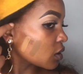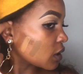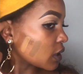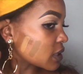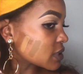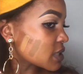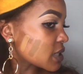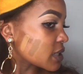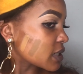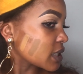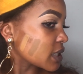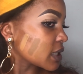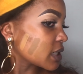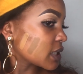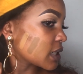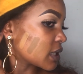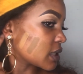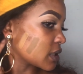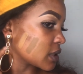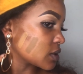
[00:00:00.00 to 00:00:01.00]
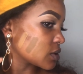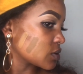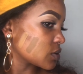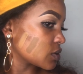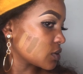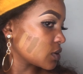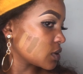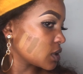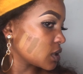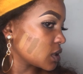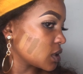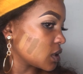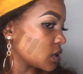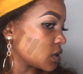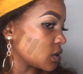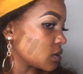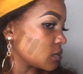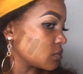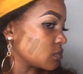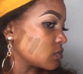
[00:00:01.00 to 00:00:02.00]
has a red
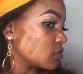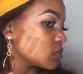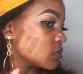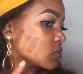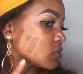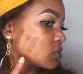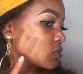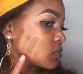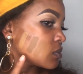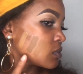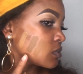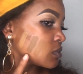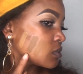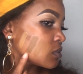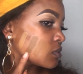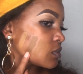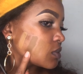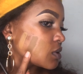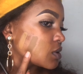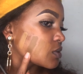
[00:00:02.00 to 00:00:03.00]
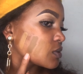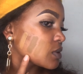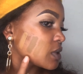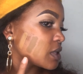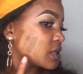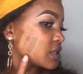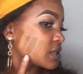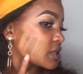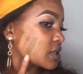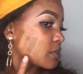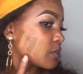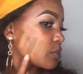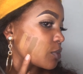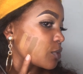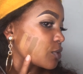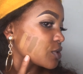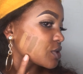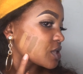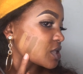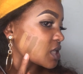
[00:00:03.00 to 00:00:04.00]
undertone. This one is the
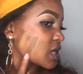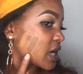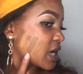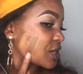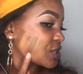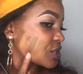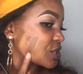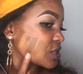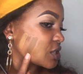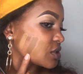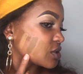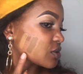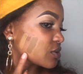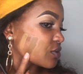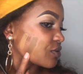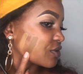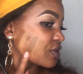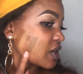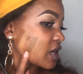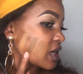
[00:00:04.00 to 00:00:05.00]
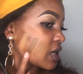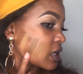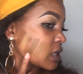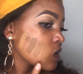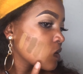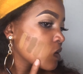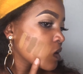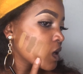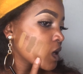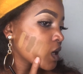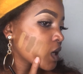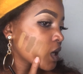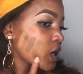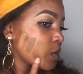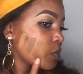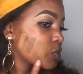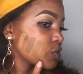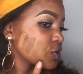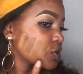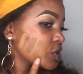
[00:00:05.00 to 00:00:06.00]
most ashy so far.
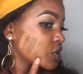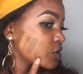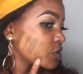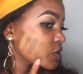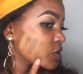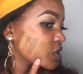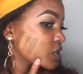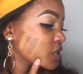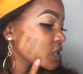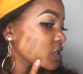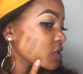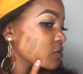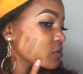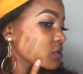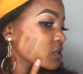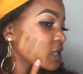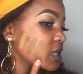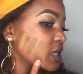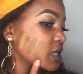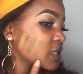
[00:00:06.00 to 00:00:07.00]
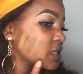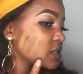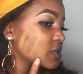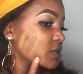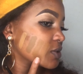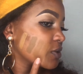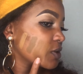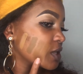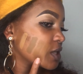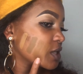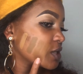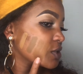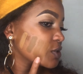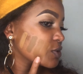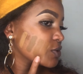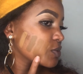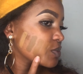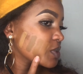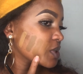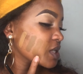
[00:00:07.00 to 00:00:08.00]
Cappuccino still looks like it's going
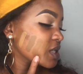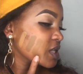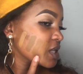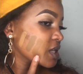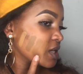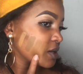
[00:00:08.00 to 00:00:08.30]
to be